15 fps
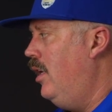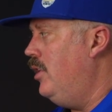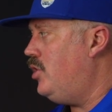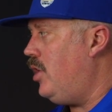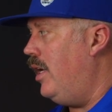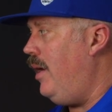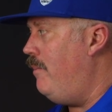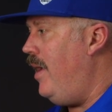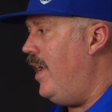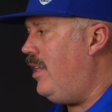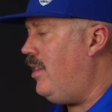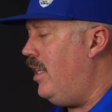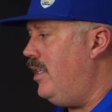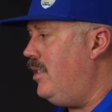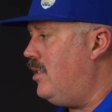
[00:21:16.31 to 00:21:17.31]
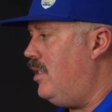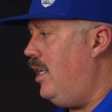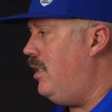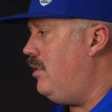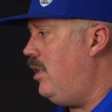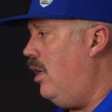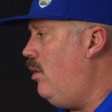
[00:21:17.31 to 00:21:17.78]
trying to make things
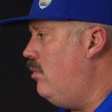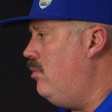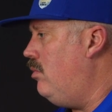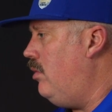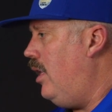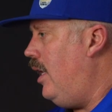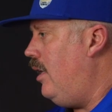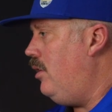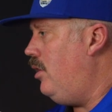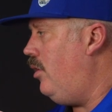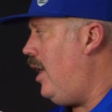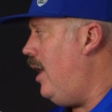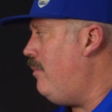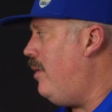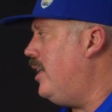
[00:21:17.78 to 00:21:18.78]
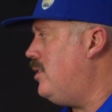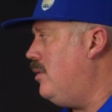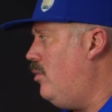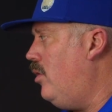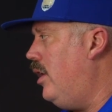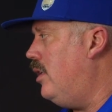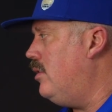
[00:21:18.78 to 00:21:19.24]
that you can't buy
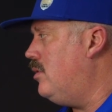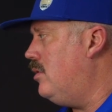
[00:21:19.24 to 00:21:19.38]
somewhere else.